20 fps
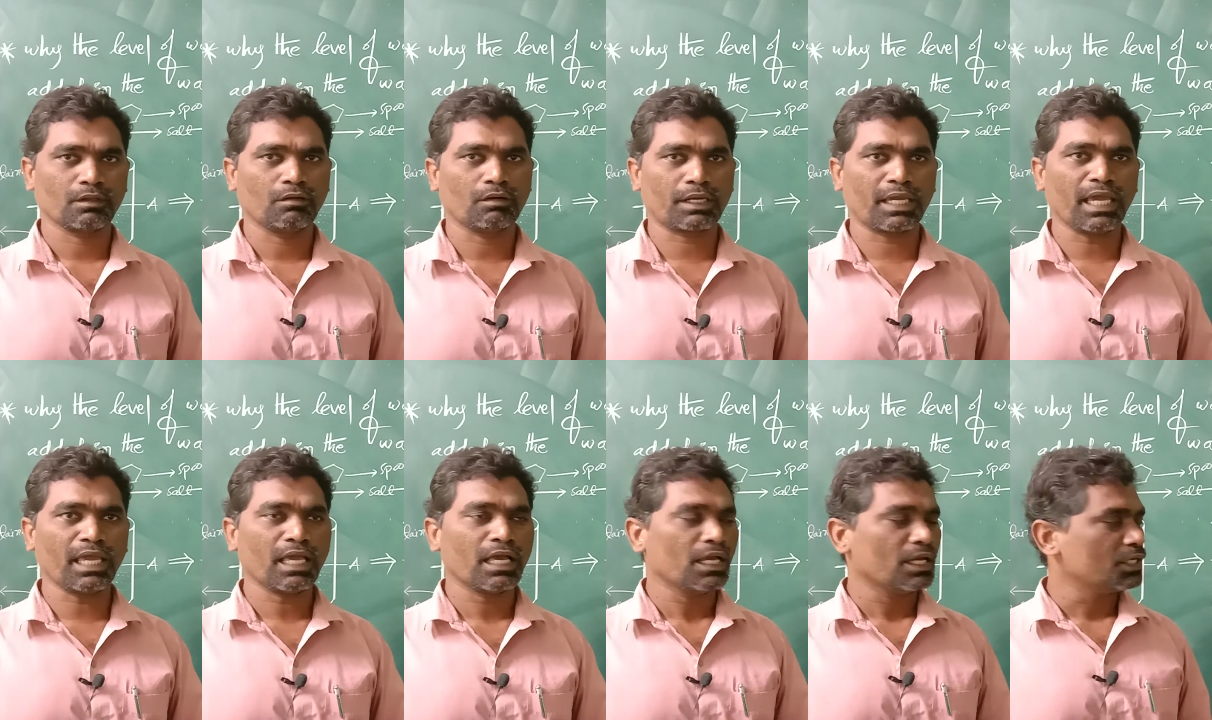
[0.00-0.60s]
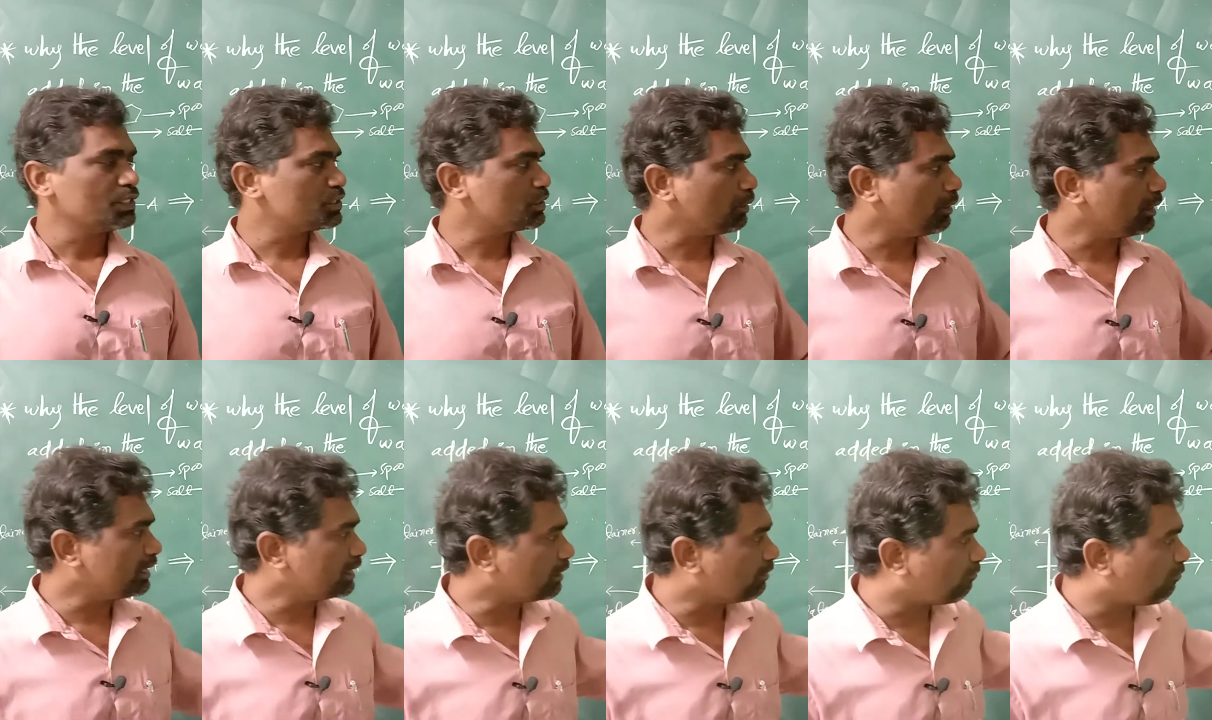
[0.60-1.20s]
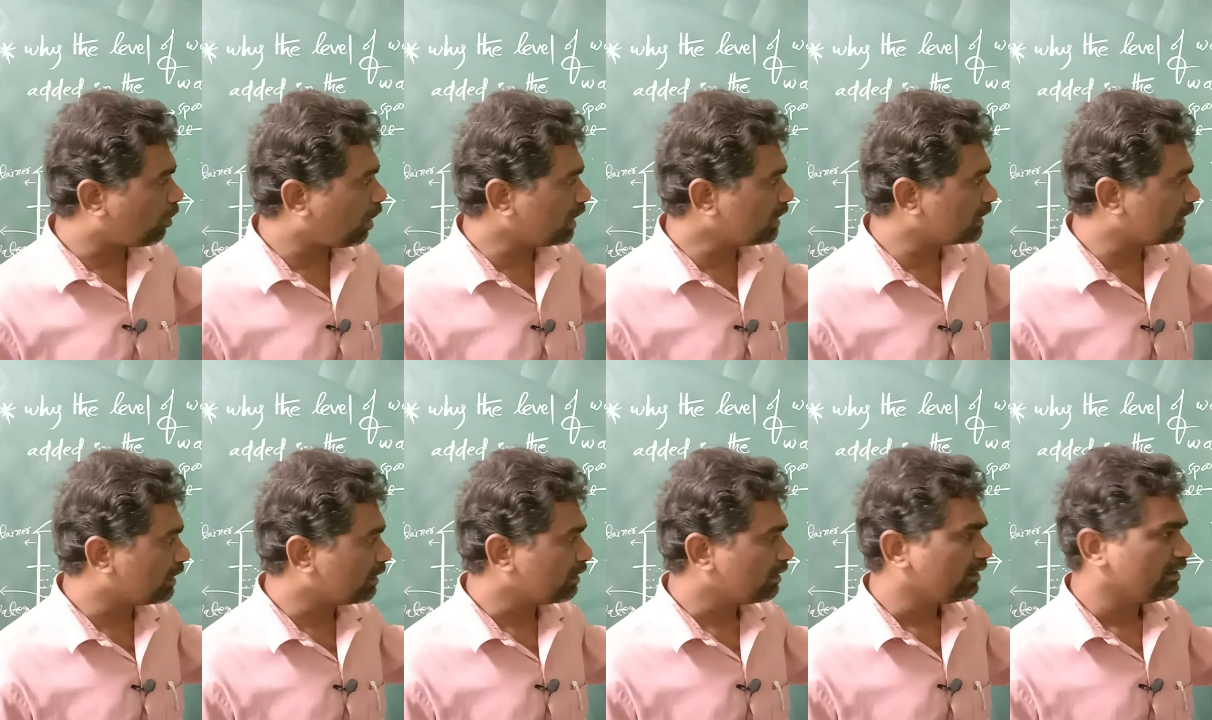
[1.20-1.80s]
Okay, so in the
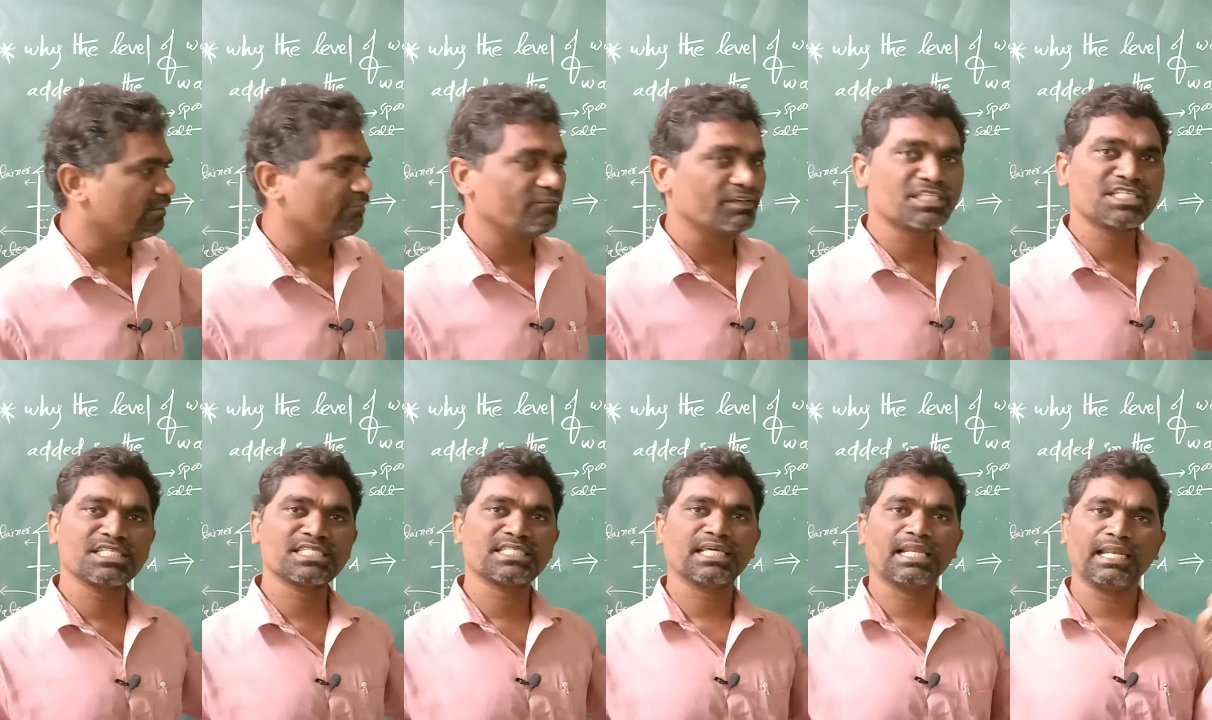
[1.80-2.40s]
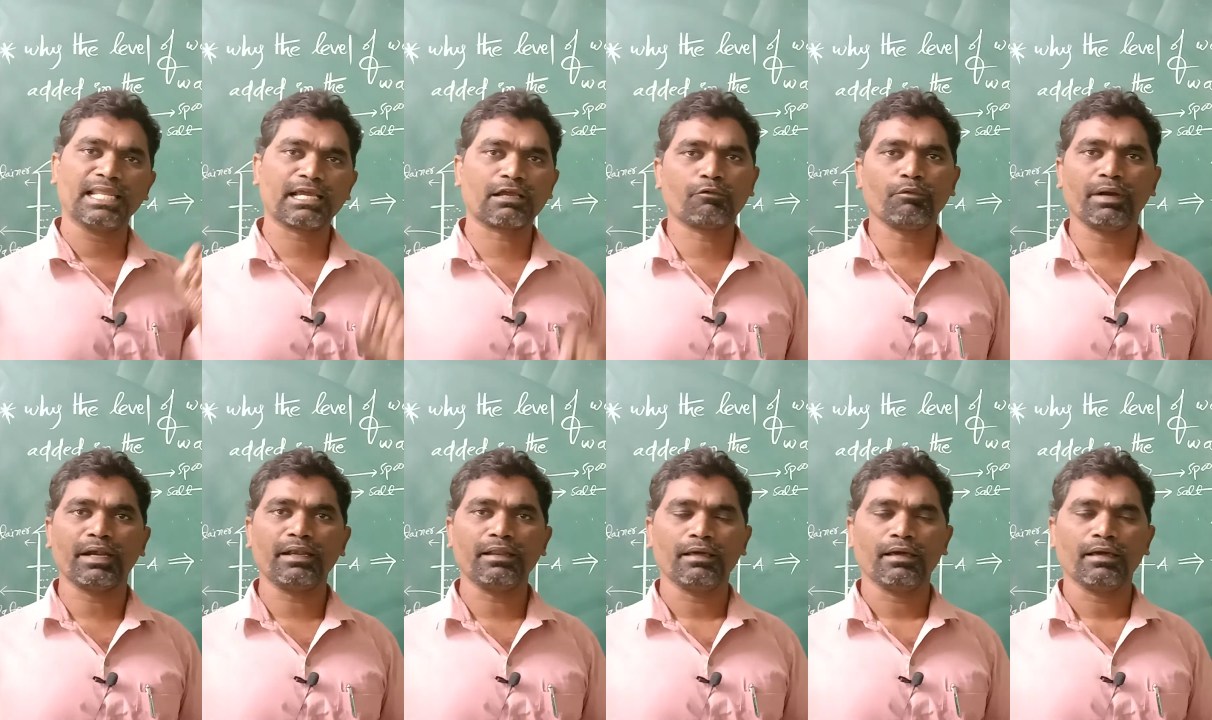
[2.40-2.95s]
water, which is a liquid,